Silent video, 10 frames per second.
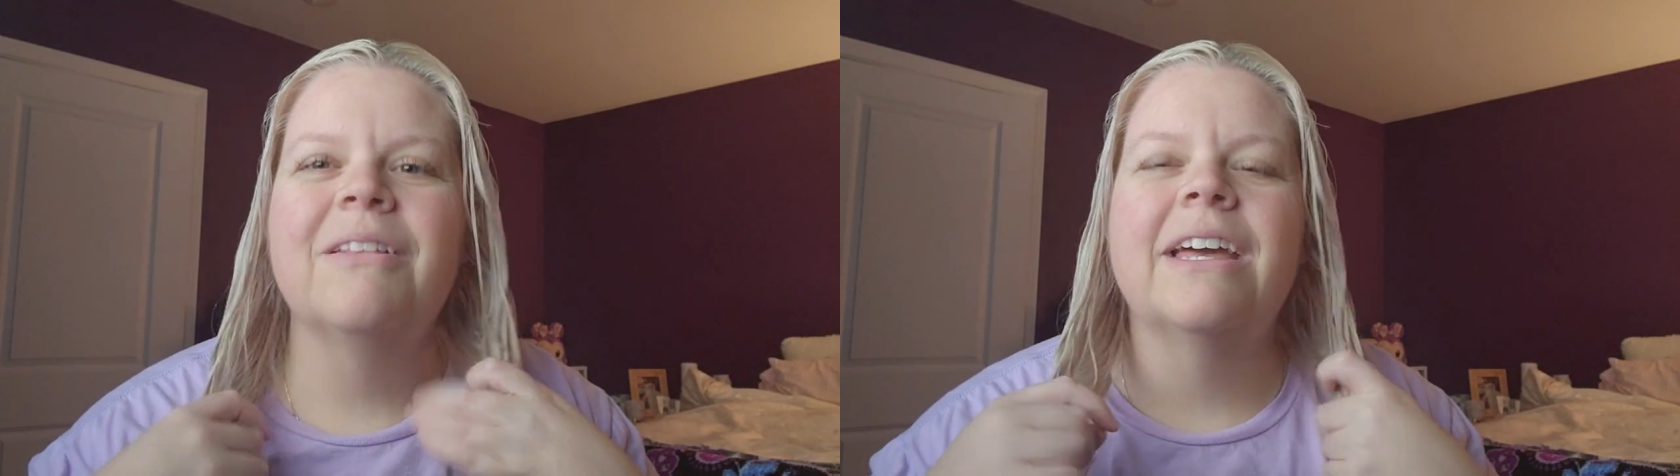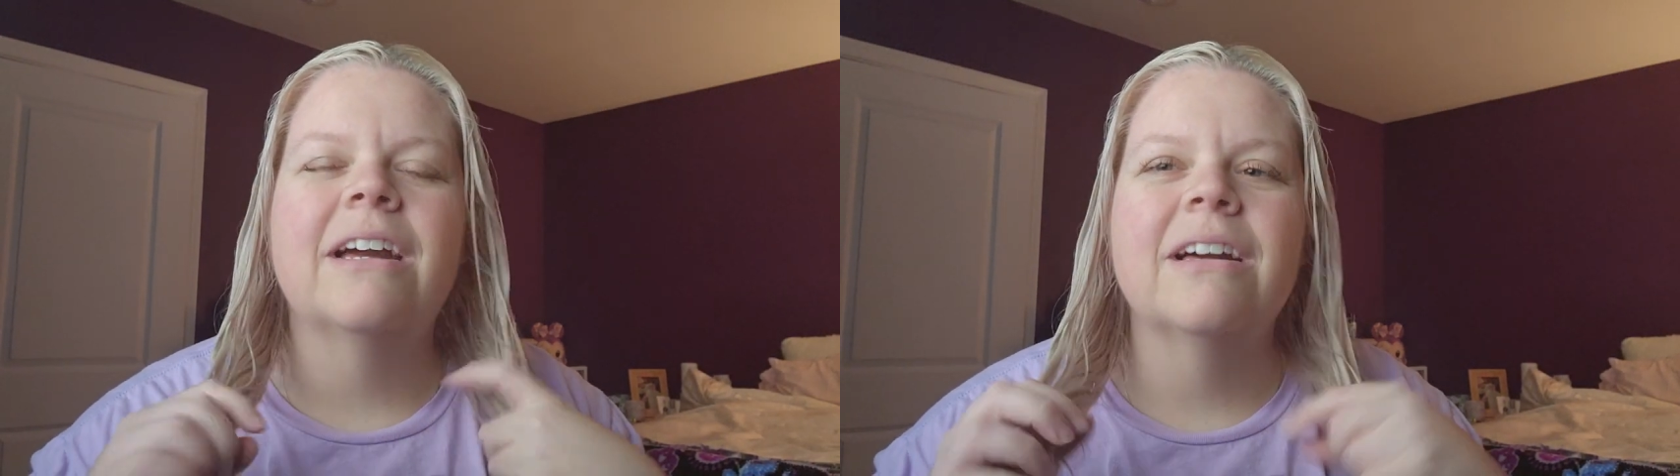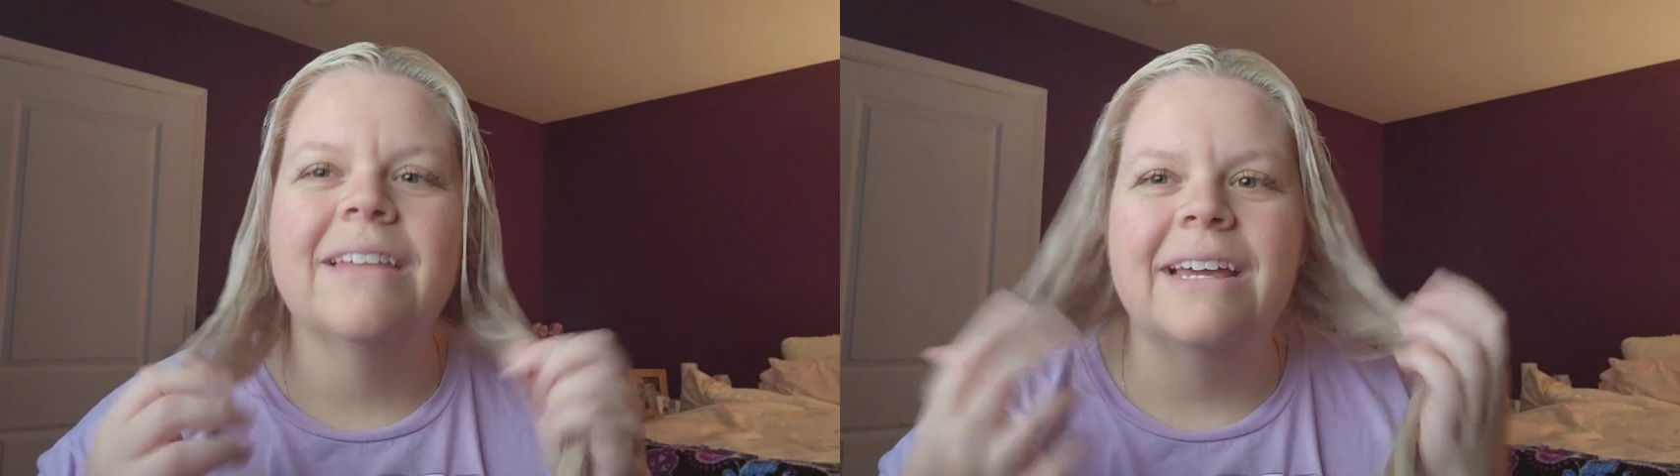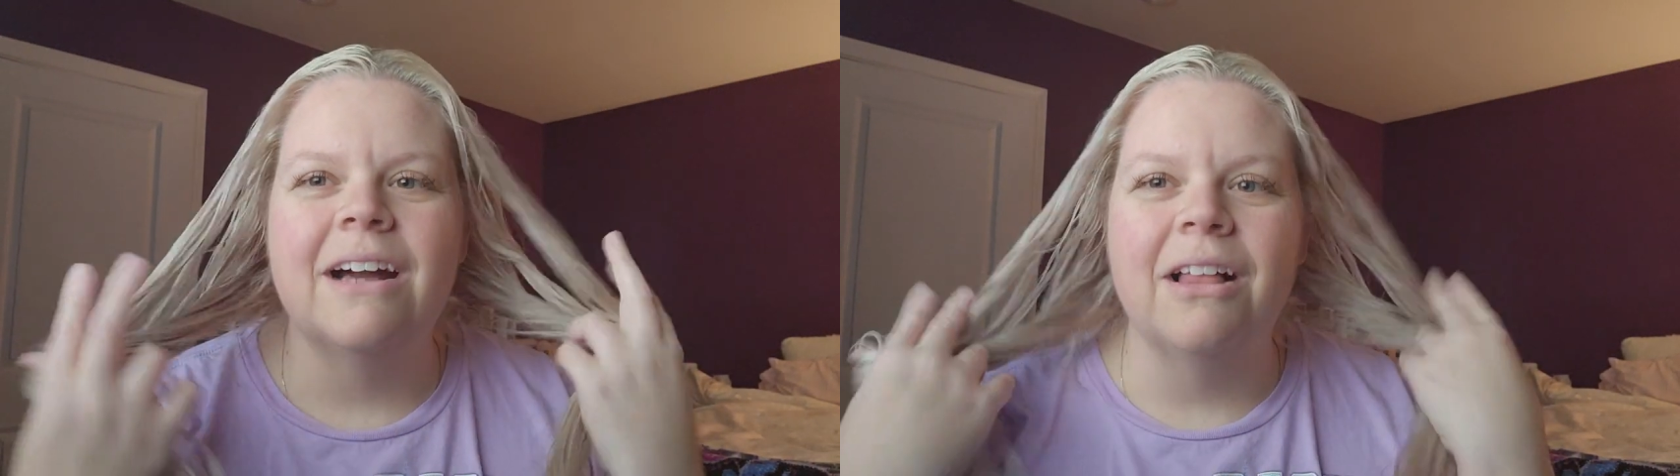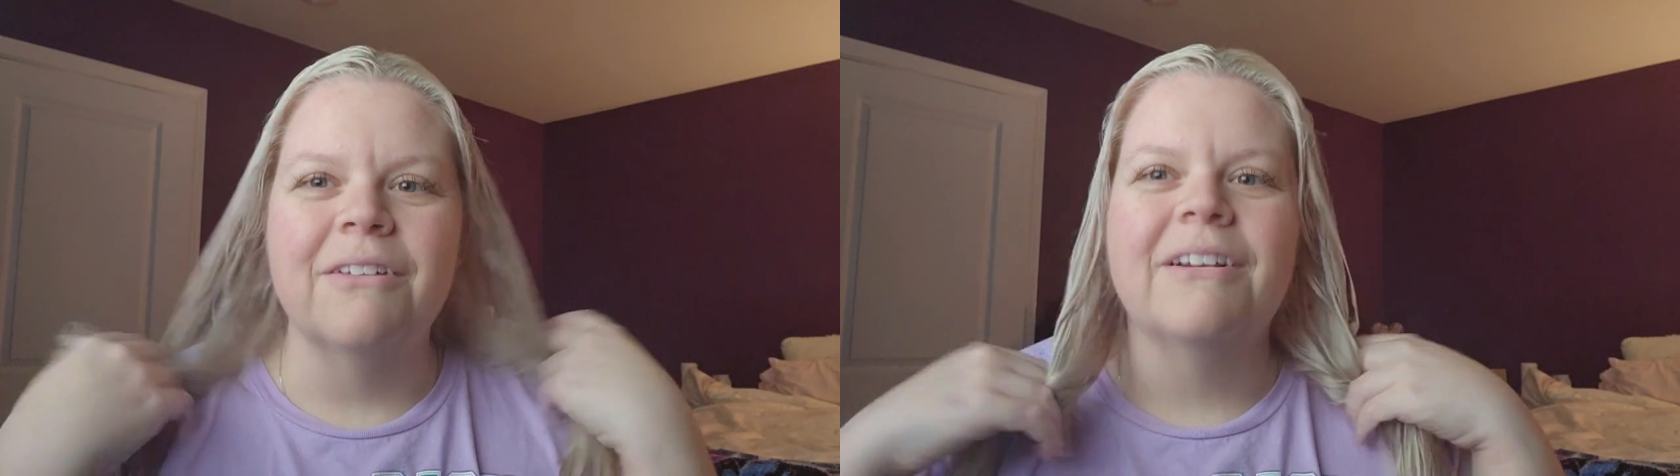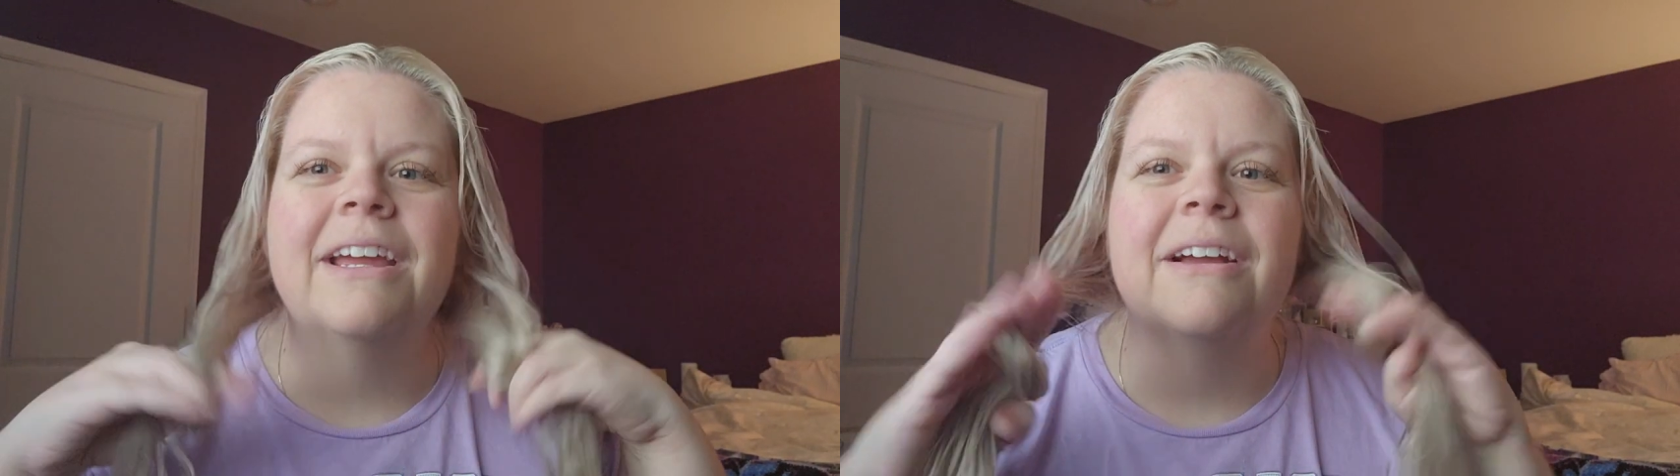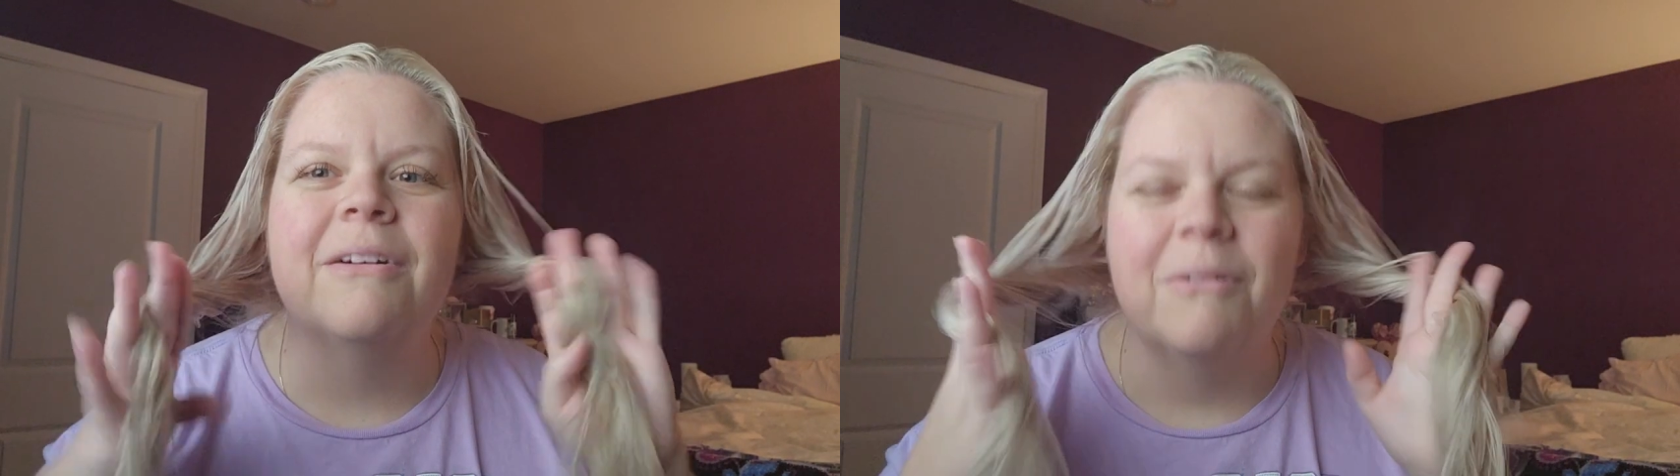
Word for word: like like coloring